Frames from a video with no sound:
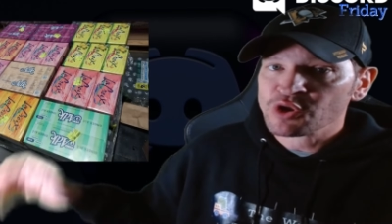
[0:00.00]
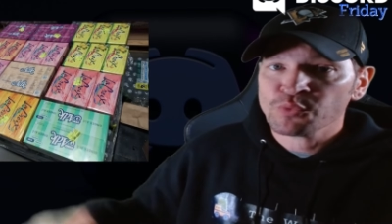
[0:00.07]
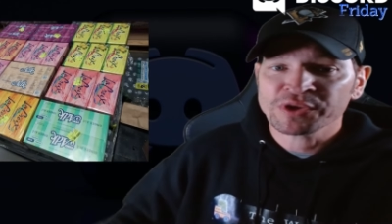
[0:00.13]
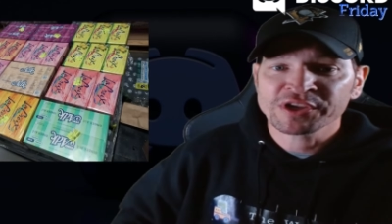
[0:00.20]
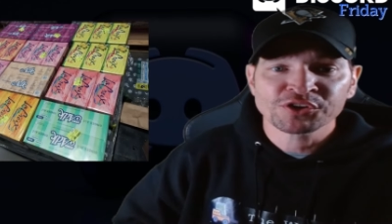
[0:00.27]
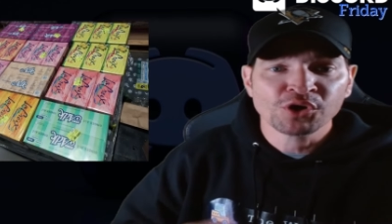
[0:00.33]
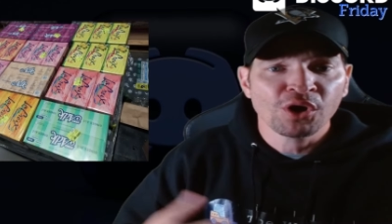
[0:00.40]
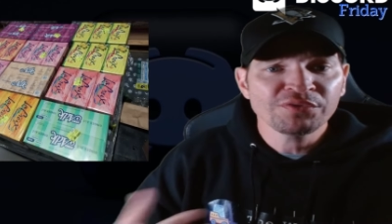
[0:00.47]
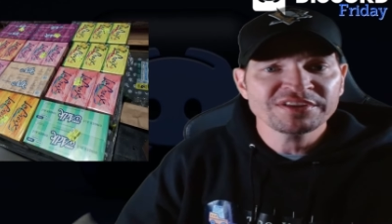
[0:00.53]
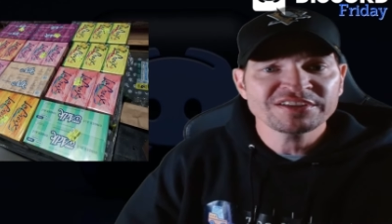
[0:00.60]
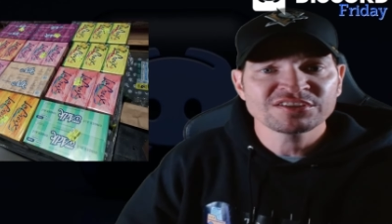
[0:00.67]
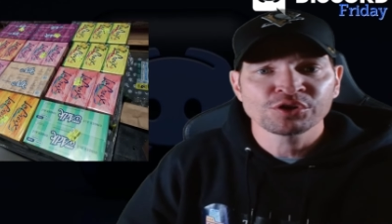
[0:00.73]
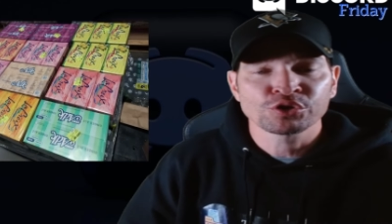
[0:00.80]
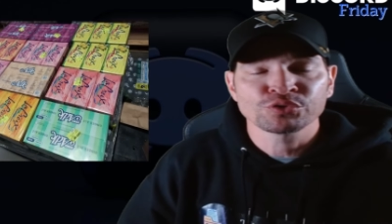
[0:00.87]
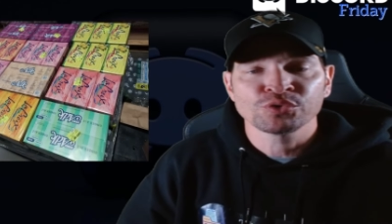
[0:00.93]
We got all
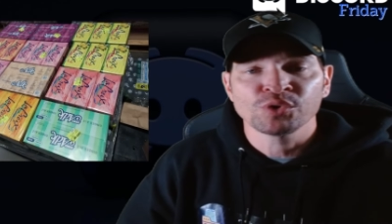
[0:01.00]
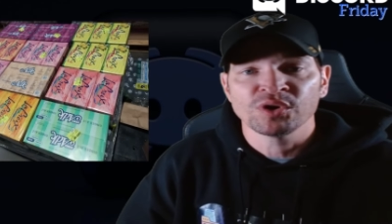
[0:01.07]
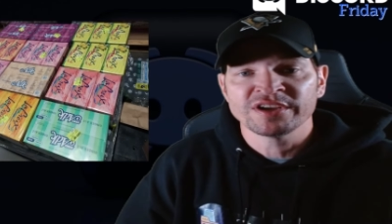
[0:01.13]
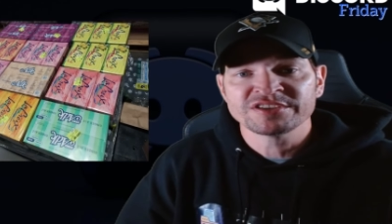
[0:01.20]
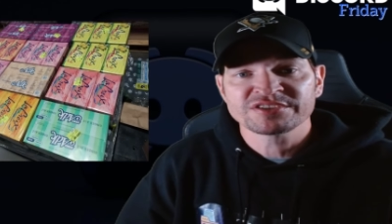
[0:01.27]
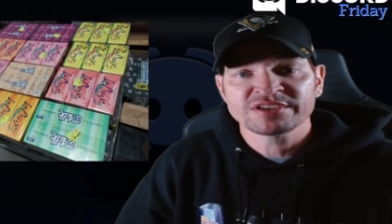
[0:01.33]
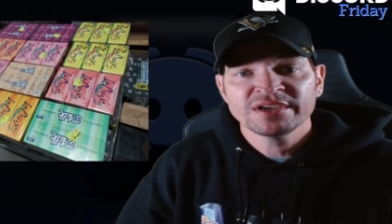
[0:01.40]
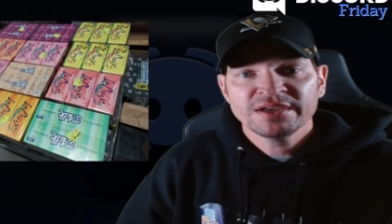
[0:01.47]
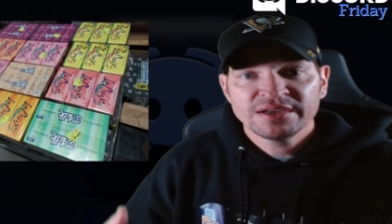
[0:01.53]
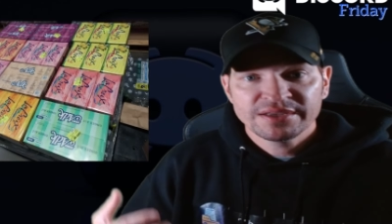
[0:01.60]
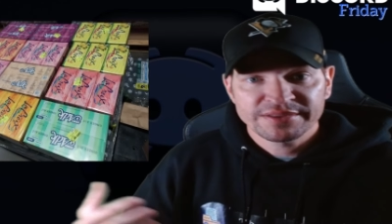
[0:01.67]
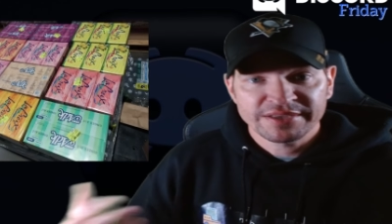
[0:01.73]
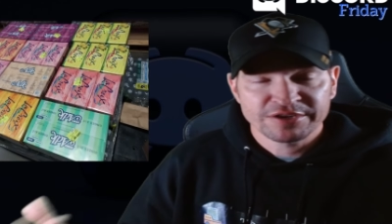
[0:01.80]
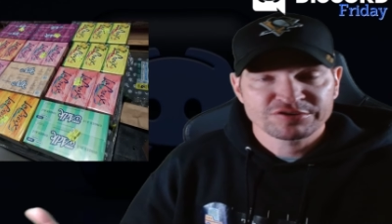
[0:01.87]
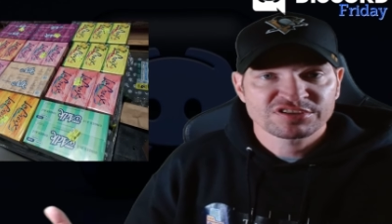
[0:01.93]
these LaCroix
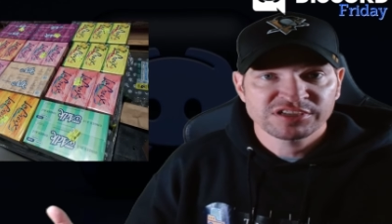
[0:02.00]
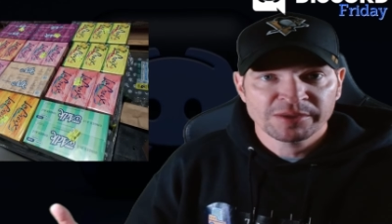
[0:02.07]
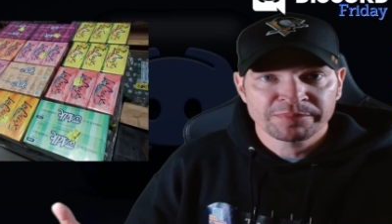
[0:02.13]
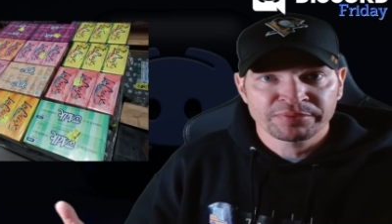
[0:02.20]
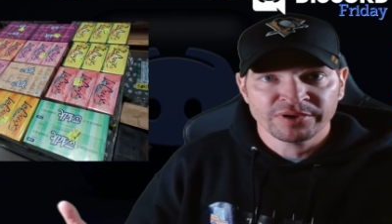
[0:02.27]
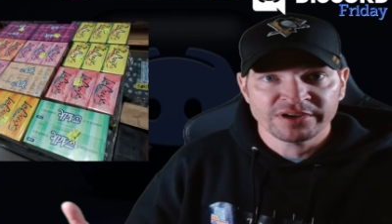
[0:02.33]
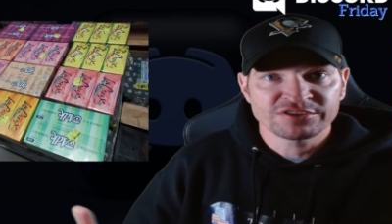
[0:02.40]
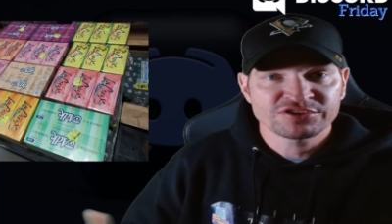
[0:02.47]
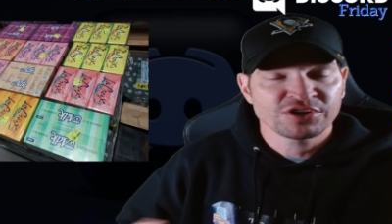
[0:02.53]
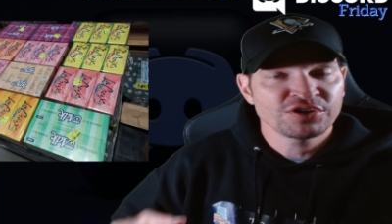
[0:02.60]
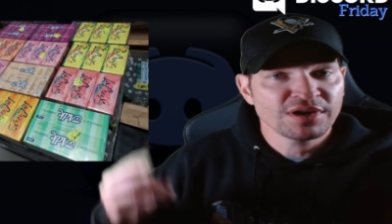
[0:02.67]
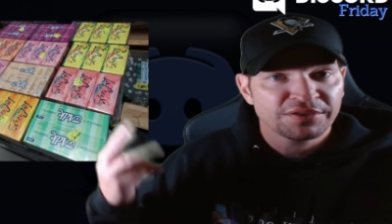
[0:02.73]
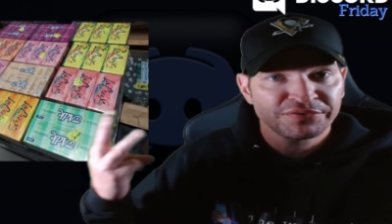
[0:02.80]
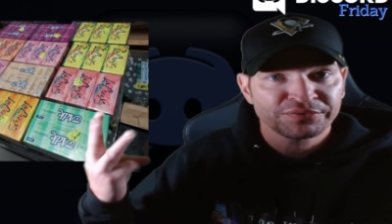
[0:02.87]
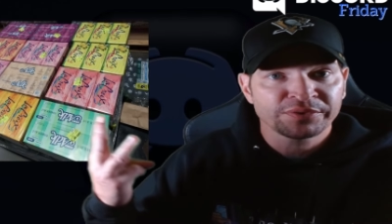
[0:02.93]
that are slippery. So
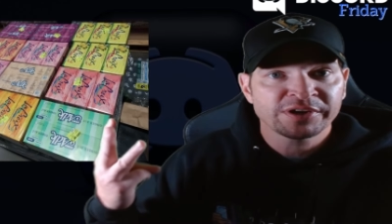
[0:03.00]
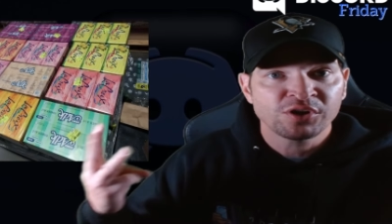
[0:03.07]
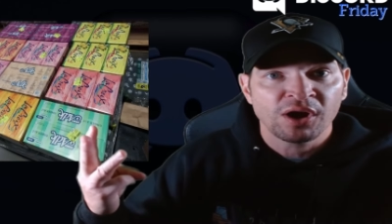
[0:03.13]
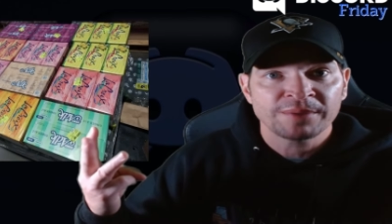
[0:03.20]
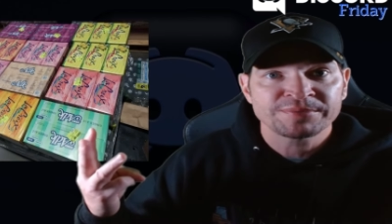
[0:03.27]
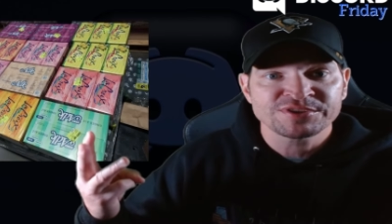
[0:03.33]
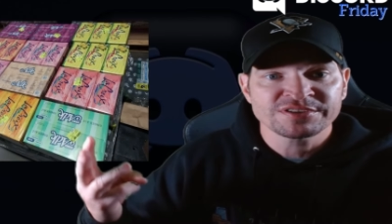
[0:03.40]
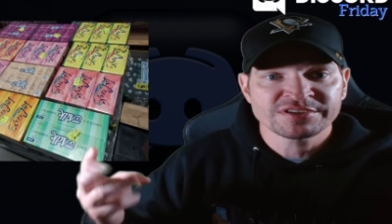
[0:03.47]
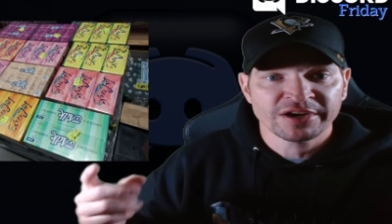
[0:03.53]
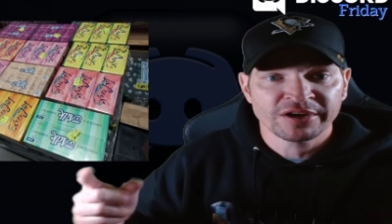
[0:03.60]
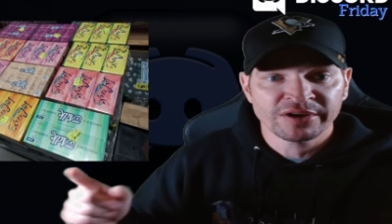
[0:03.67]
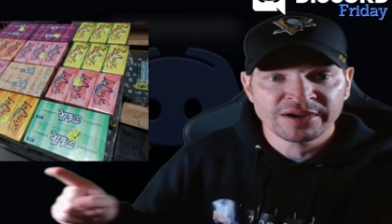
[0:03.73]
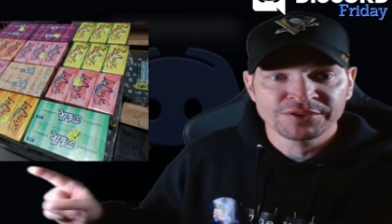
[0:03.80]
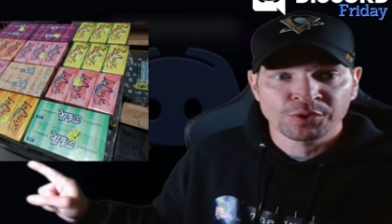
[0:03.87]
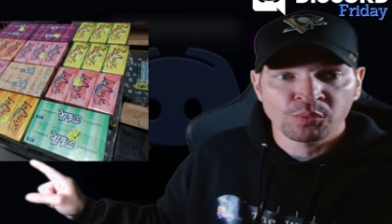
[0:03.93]
you got three options
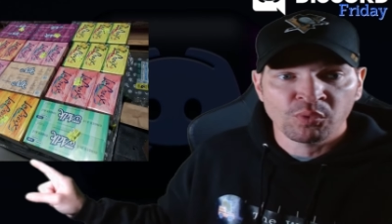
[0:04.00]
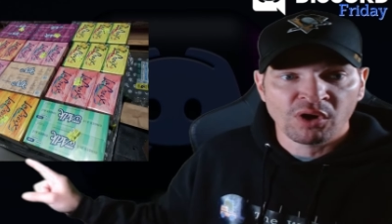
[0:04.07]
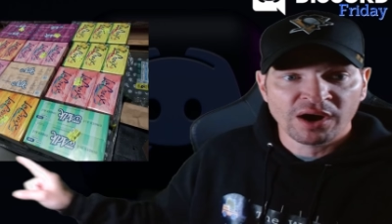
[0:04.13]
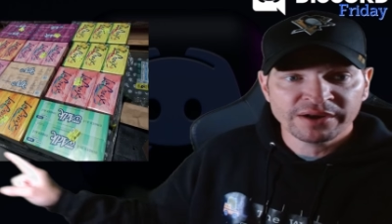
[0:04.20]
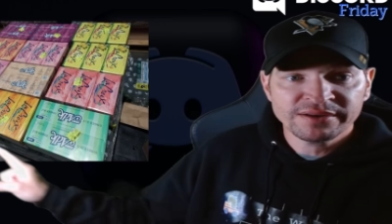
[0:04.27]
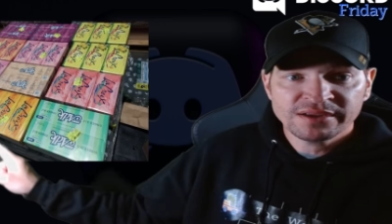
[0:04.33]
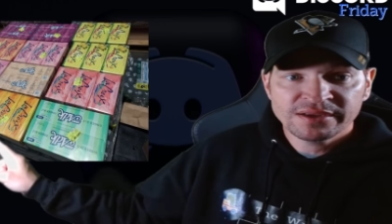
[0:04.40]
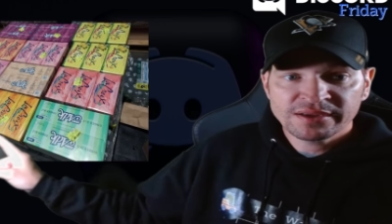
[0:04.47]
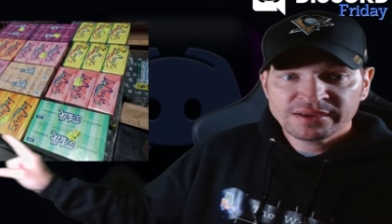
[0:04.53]
here. Either one,